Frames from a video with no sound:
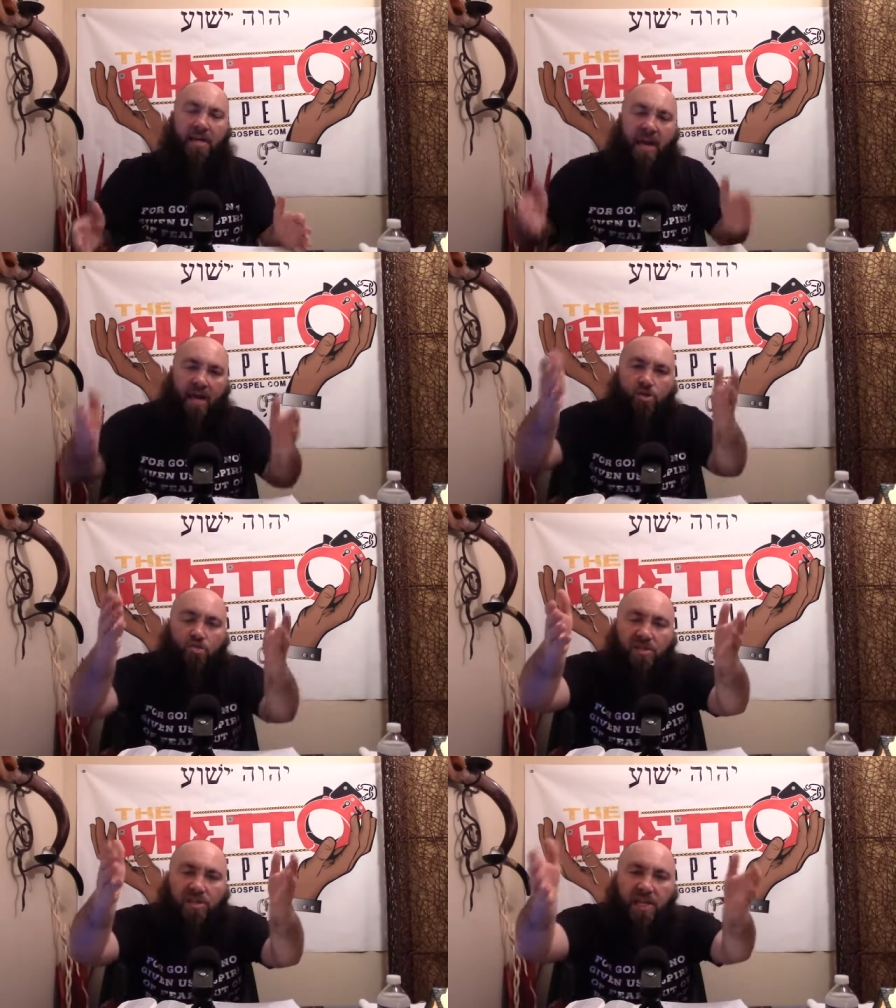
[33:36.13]
Can't
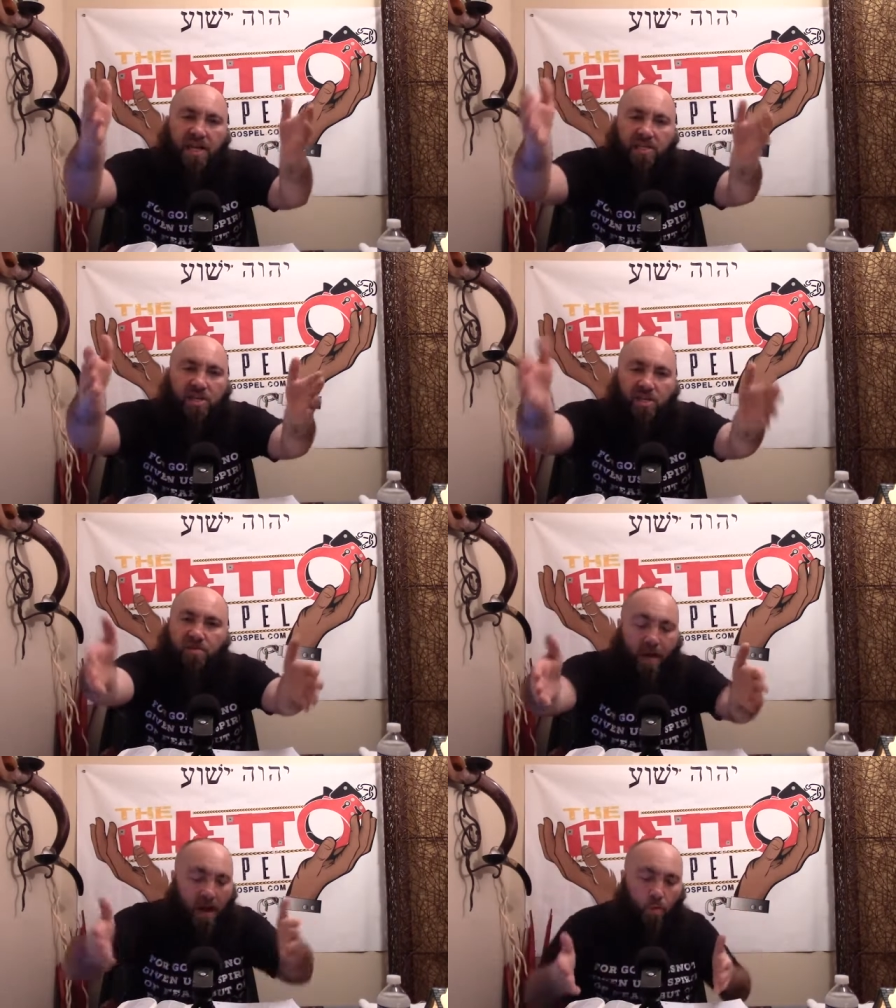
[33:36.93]
you see it's a
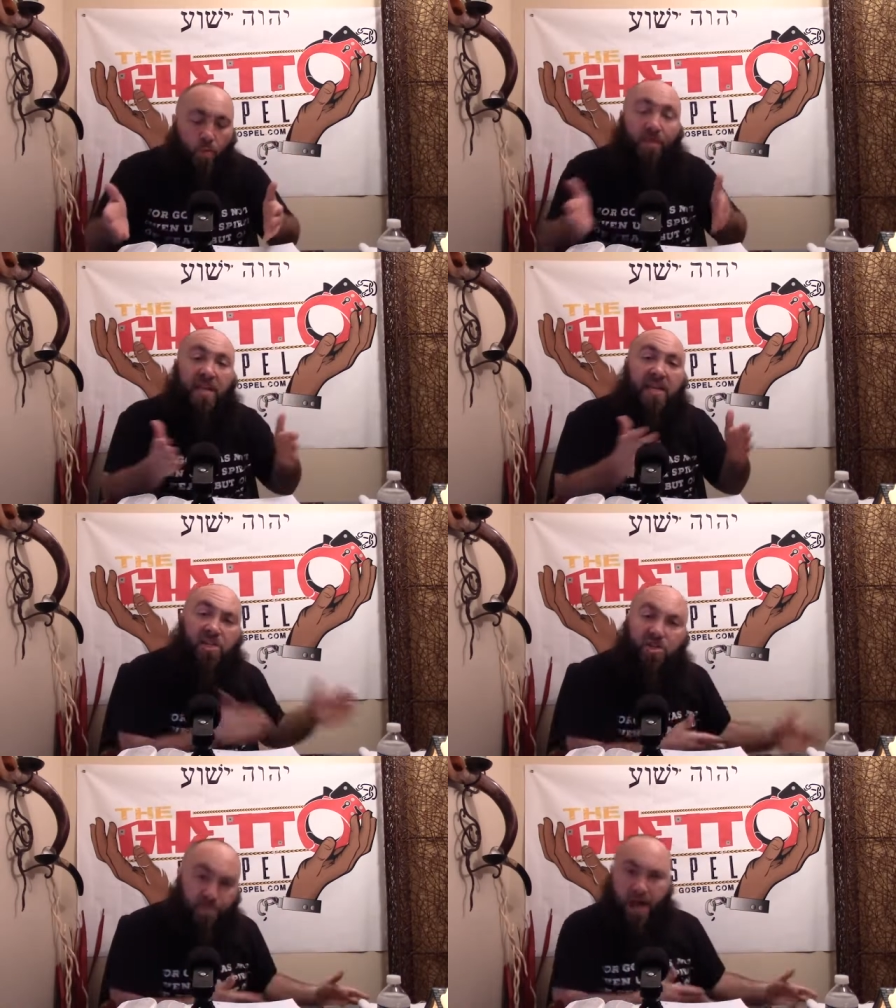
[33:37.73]
spell within
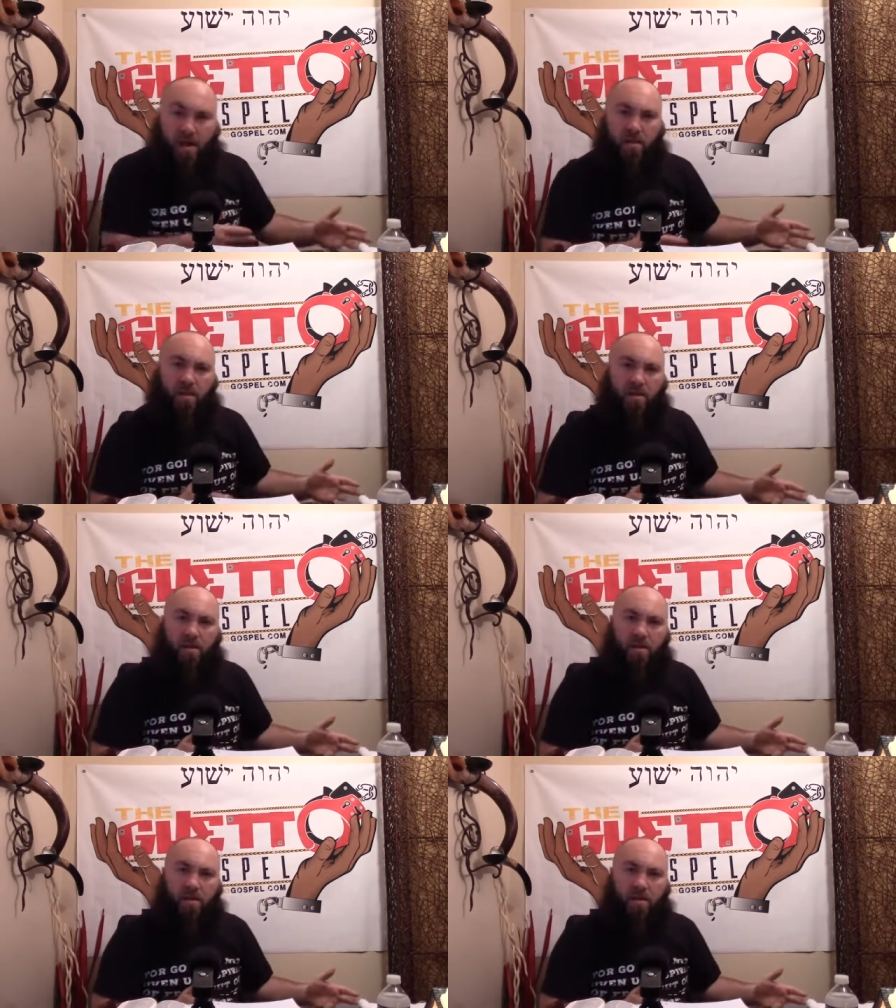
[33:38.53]
the spell?